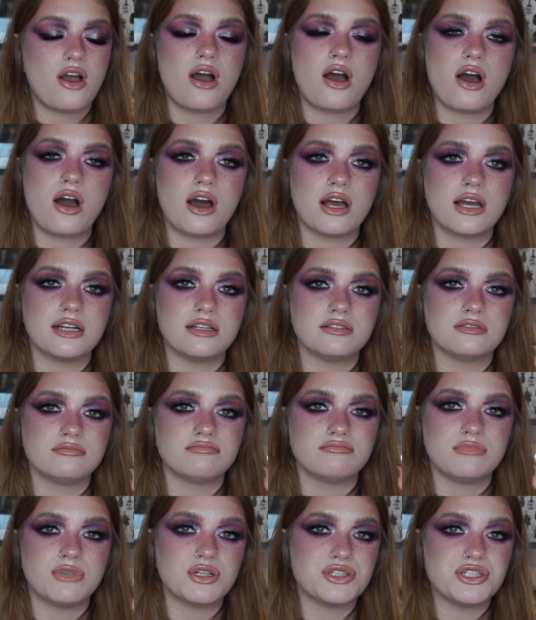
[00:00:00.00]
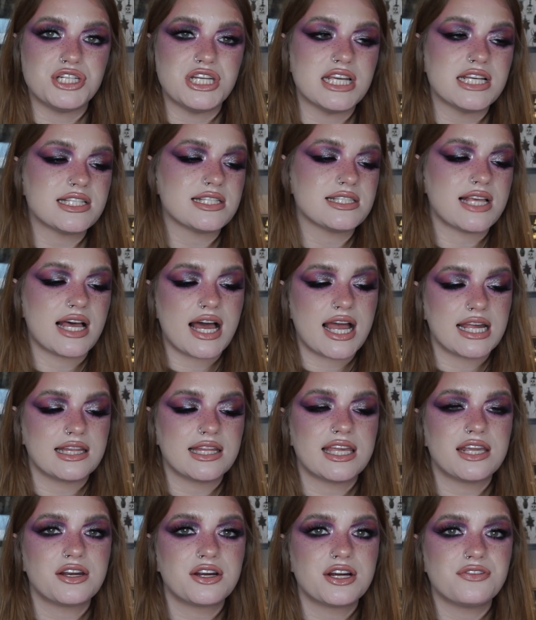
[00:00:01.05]
on your cheeks as a
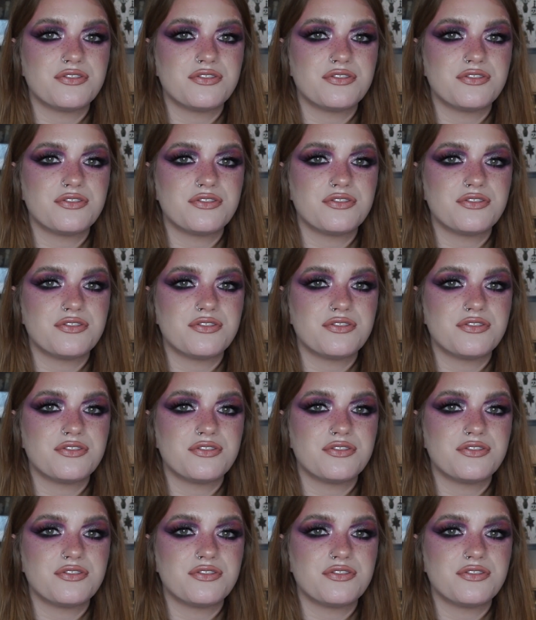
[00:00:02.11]
highlighter